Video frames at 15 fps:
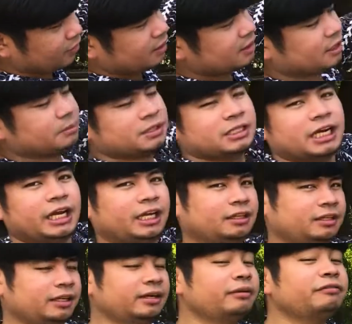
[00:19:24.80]
it seems like
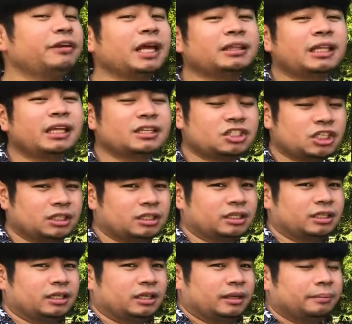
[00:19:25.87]
they're reflecting each
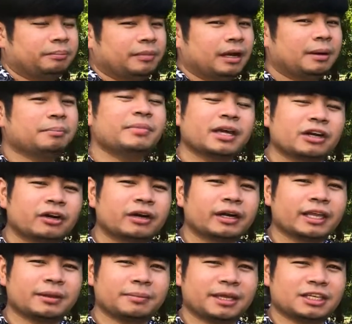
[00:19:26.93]
other, a mirror
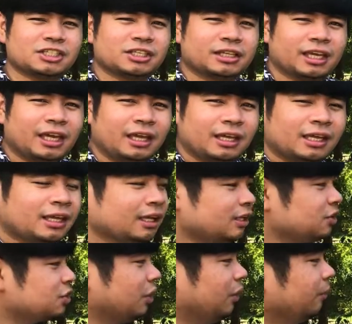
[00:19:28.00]
image, okay?
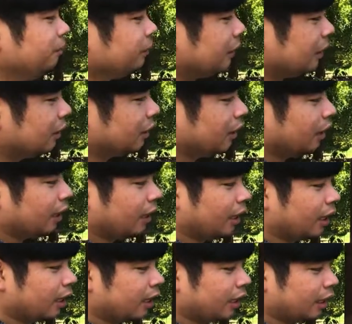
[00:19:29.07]
So,
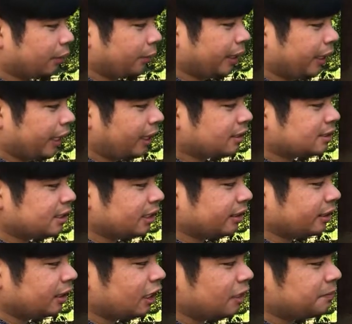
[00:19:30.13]
when x
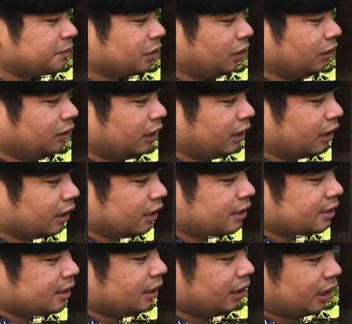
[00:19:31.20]
here keeps on
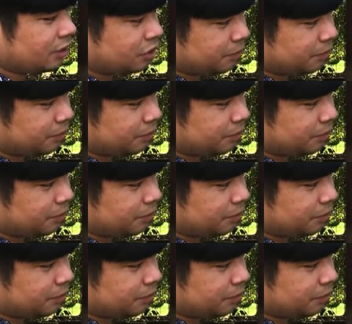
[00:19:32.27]
decreasing, as